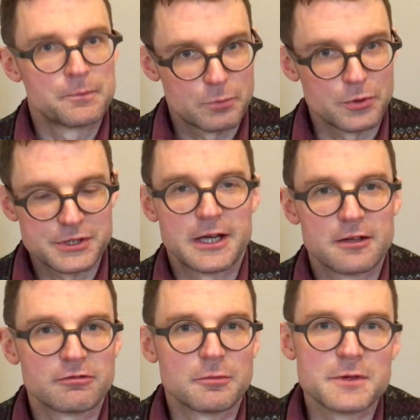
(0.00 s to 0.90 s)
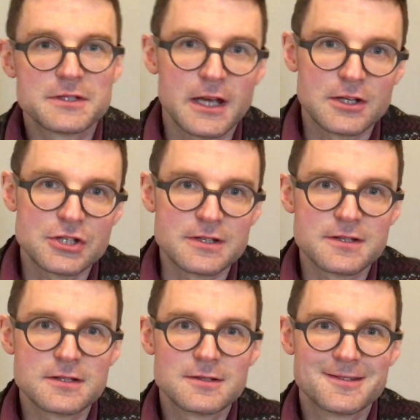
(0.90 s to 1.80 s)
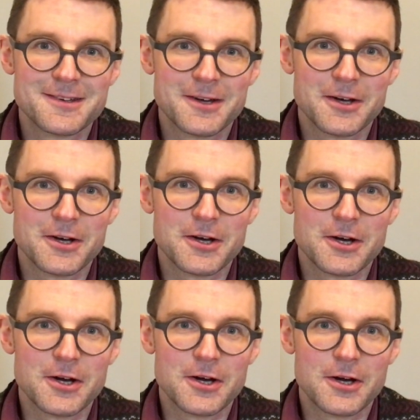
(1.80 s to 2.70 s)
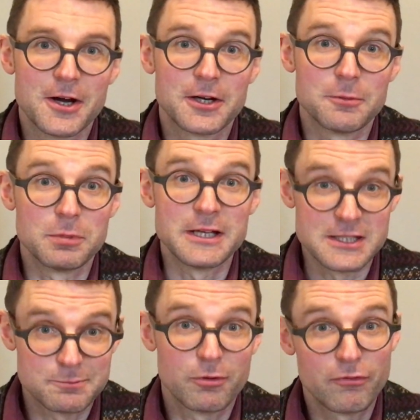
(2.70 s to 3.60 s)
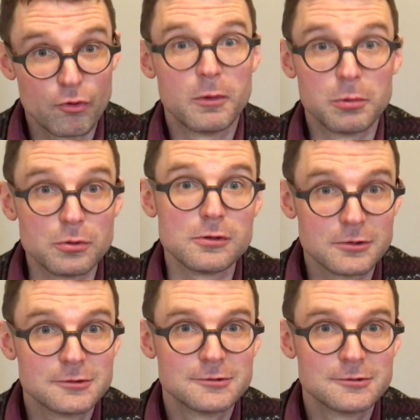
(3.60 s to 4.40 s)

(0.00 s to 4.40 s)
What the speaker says: put together from the sketches a complete performable